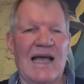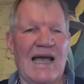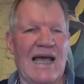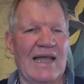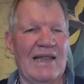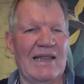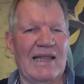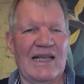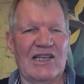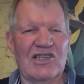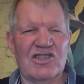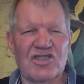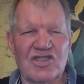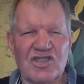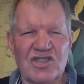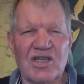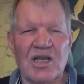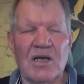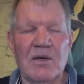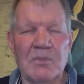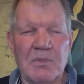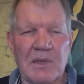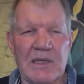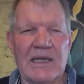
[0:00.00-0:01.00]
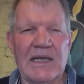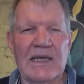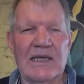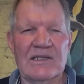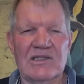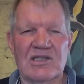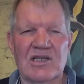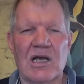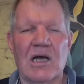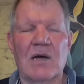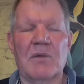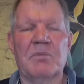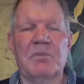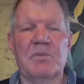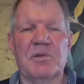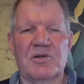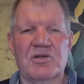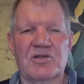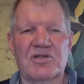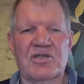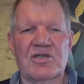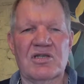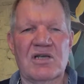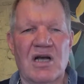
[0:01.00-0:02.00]
and there's so many
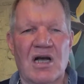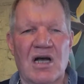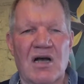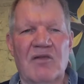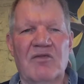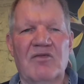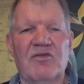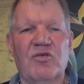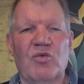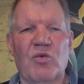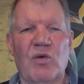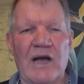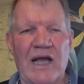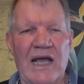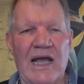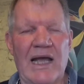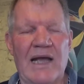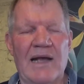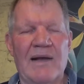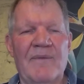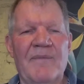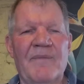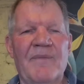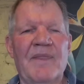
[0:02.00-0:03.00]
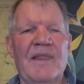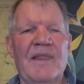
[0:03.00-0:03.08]
examples of where